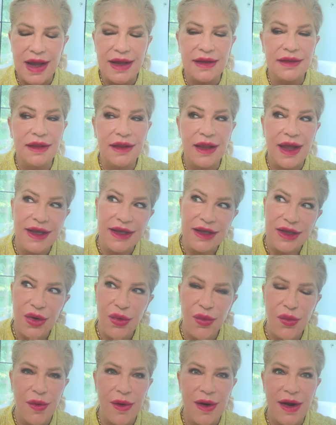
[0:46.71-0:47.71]
I'd like you to
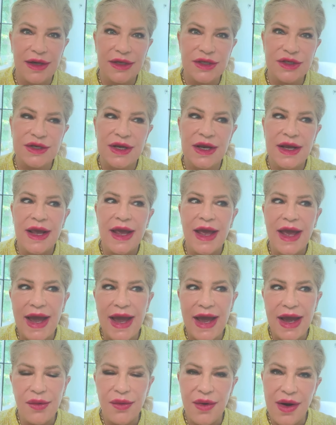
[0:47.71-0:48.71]
watch
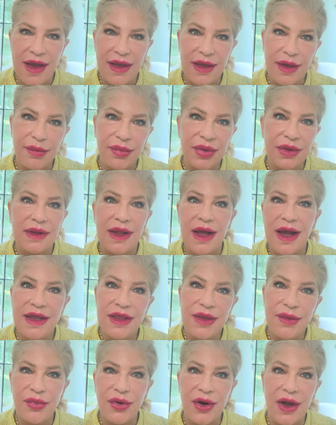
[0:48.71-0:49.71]
how I apply
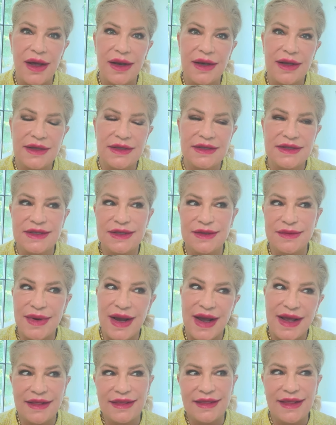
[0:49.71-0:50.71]
the products to
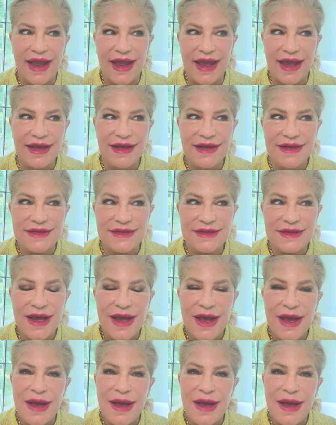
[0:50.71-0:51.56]
my legs.